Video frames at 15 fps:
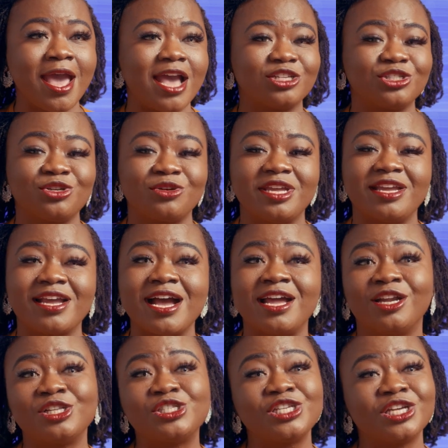And so he
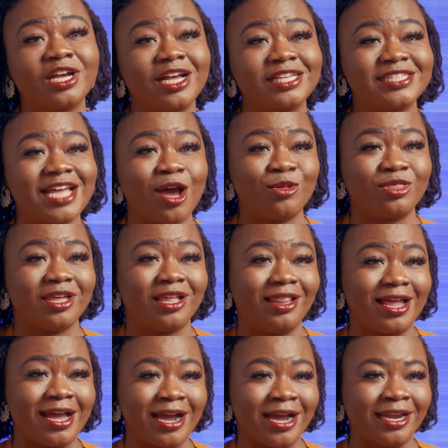kind of took us out the
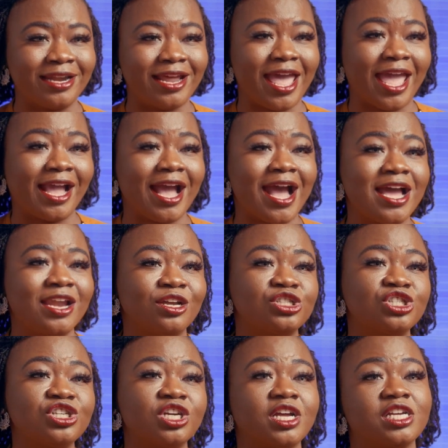line and kind of
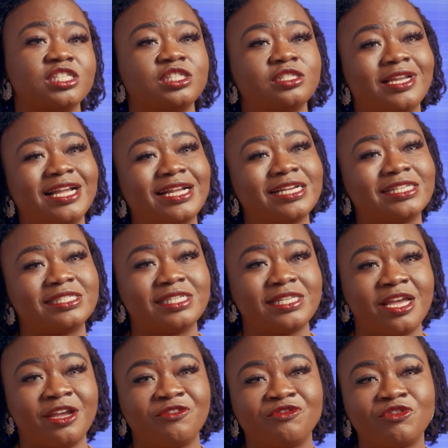took us to like a
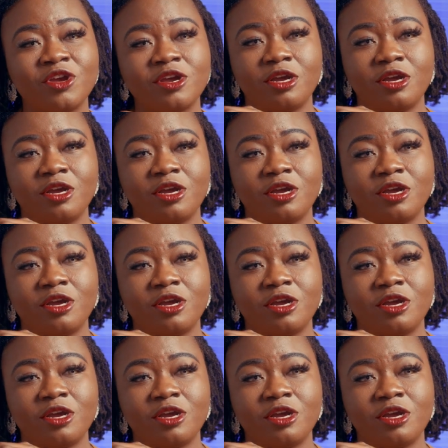safe